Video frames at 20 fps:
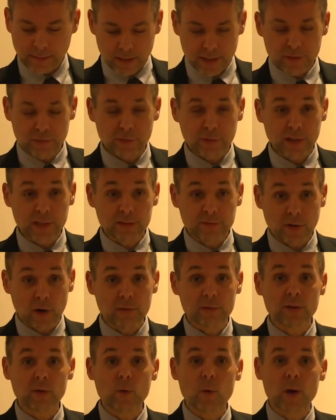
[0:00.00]
different
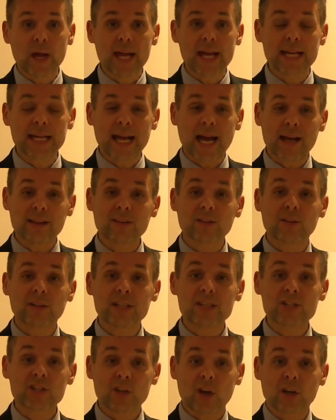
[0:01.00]
from the way
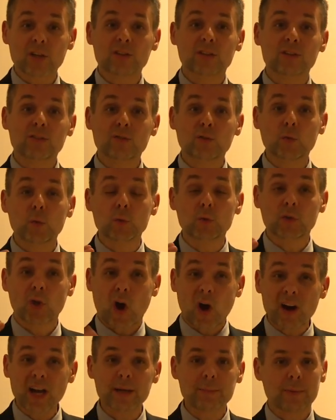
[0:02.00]
Catholics started to talk